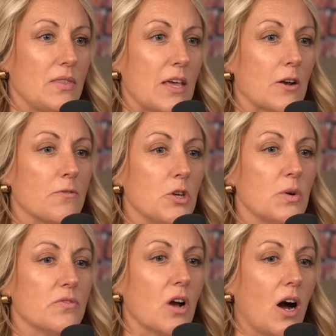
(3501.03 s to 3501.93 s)
their
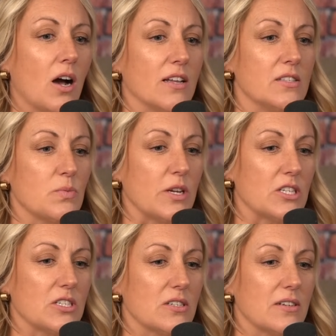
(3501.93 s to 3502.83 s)
view of gods,
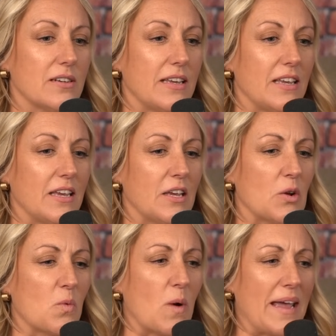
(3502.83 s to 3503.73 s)
which
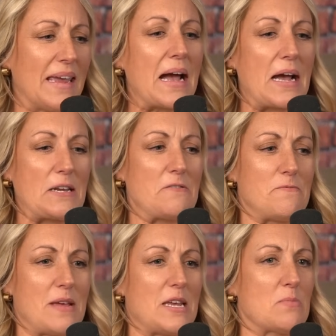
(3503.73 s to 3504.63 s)
in a way kind
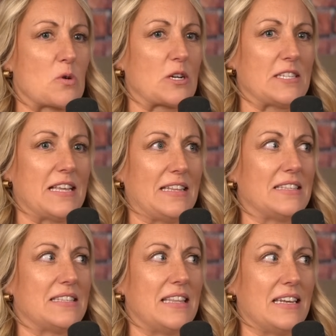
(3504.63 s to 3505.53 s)
of made more
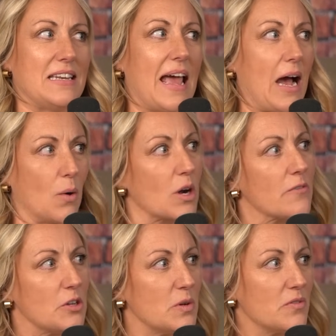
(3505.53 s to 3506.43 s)
sense than
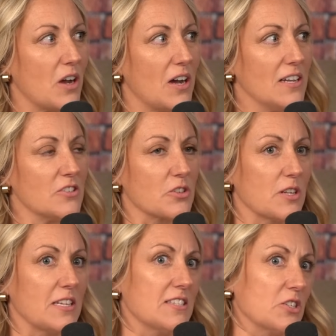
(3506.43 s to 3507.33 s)
our view of gods, or
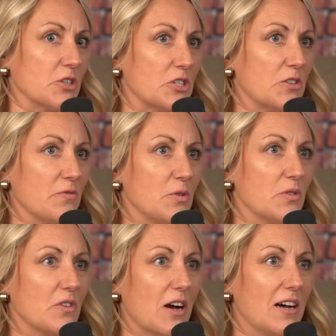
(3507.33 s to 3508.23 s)
at least the Christian view
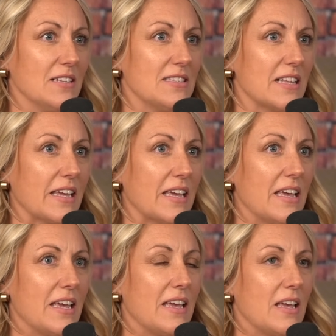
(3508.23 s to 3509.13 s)
of gods. Like
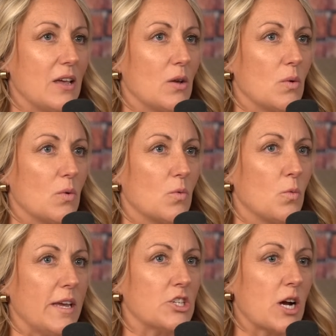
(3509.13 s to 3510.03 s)

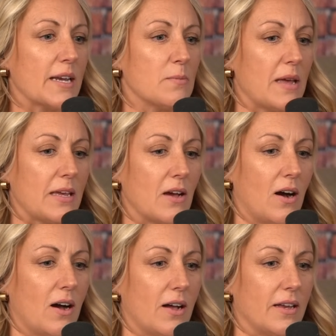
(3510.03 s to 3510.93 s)
we try to make
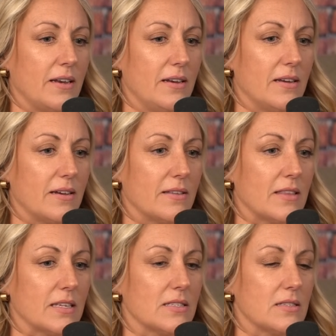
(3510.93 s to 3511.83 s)
God
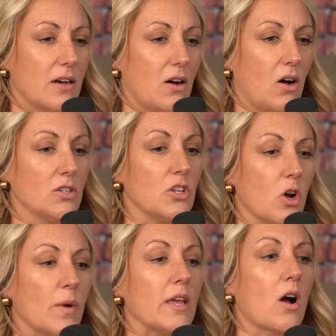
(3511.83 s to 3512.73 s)
this all
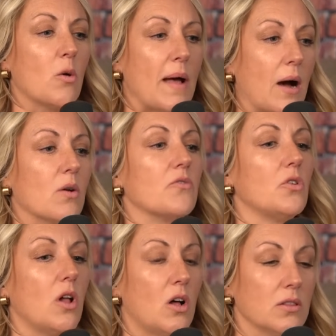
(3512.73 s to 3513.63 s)
knowing, all
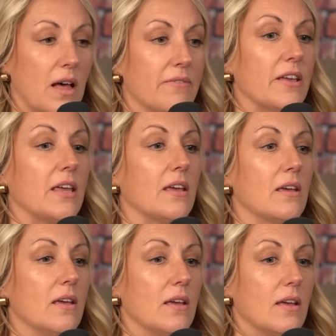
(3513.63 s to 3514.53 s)
powerful, all loving.